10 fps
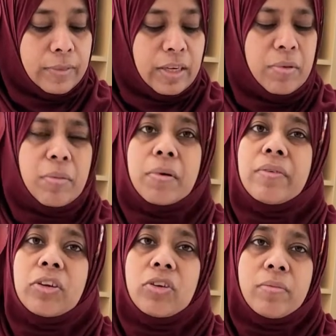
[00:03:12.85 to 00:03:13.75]
Remember,
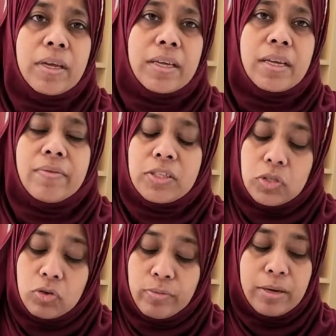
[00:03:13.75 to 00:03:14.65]
when you're making with
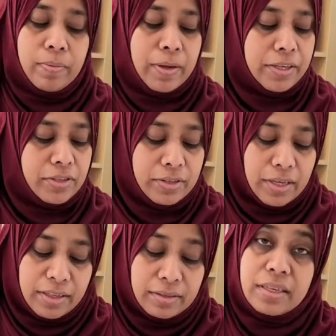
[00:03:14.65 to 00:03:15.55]
so many pages,
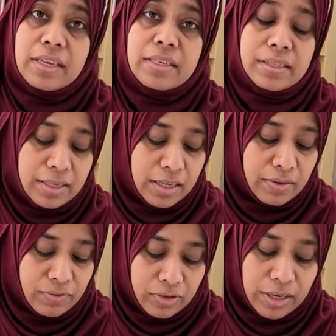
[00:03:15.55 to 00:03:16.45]
it's easy
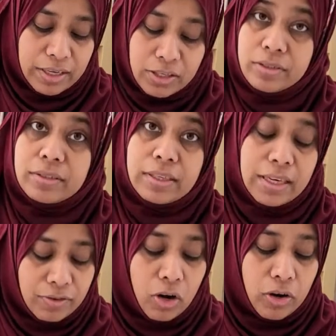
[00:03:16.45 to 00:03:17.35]
if you get
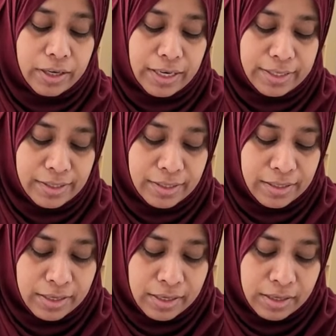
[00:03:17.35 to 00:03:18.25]
yourself organized.
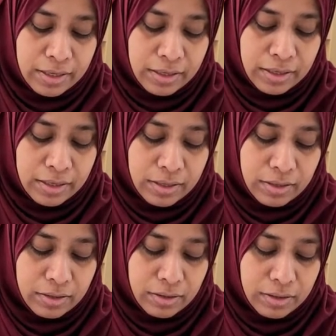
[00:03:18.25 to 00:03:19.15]

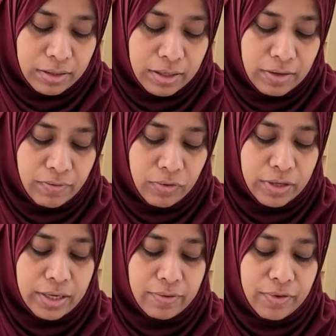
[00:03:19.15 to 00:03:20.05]
13,
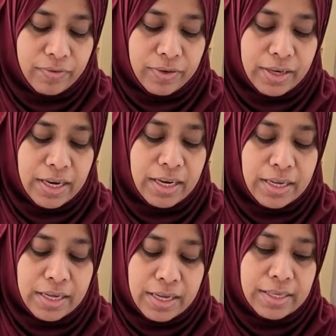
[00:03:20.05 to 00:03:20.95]
14, 15,
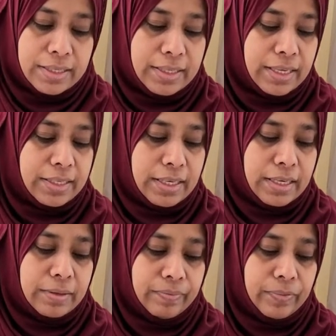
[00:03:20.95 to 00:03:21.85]
16.
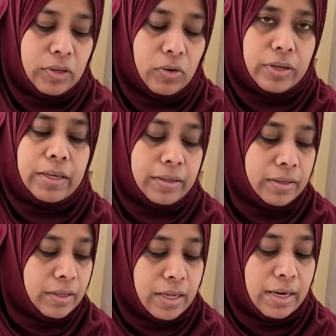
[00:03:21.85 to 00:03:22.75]
Okay,
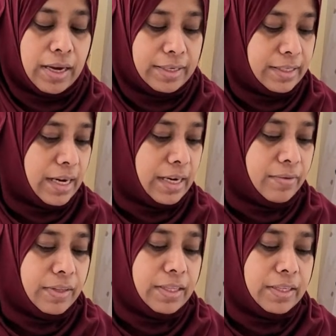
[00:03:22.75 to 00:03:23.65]
let's start
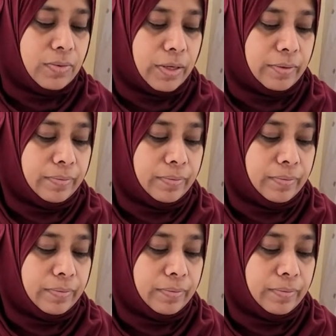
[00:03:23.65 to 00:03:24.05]
with this one.